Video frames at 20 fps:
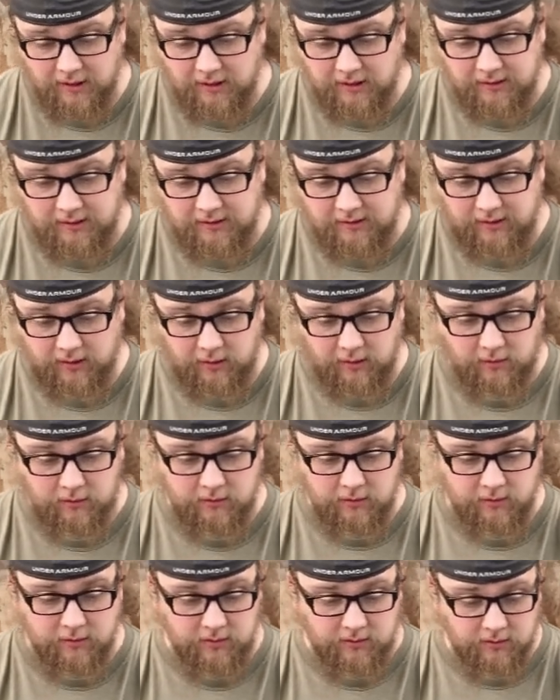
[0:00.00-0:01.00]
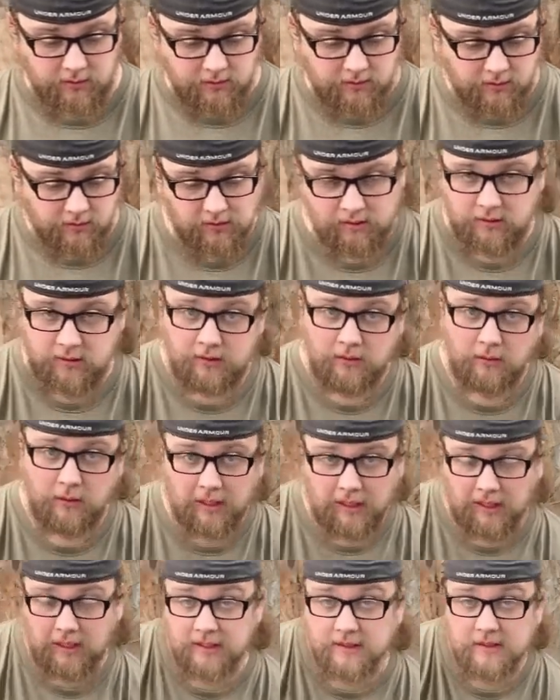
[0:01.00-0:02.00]
So you
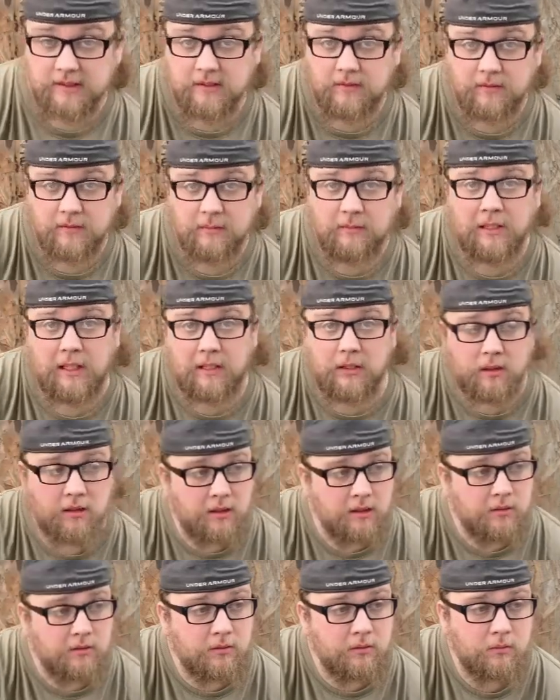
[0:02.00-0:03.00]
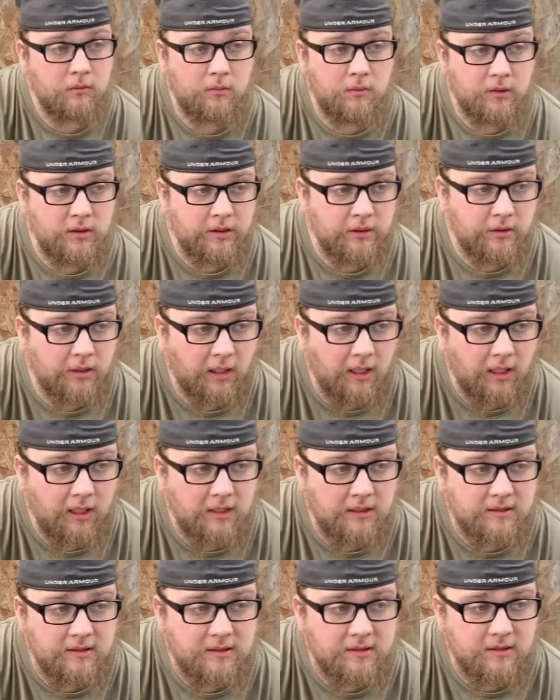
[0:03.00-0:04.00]
guys, from now on, when you
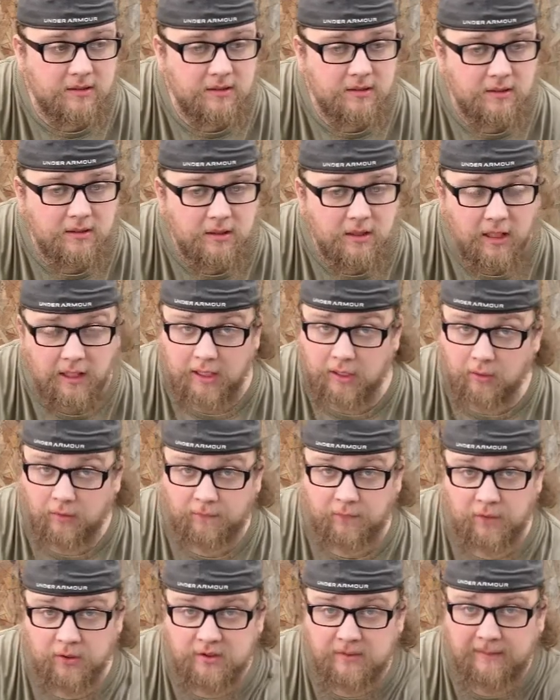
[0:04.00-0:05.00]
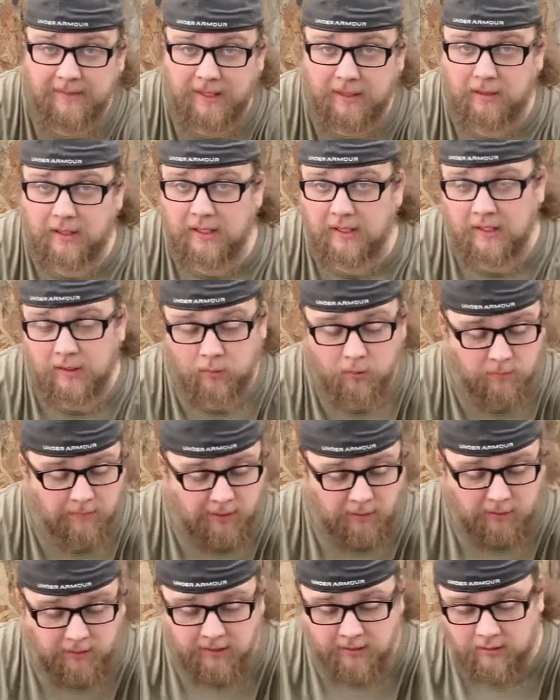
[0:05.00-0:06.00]
guys, and they refuse to make it right, they won't make it
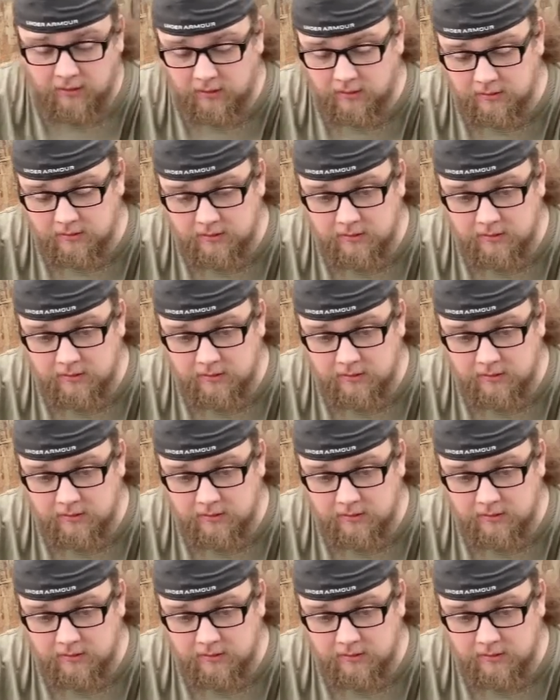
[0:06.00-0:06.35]
right at all.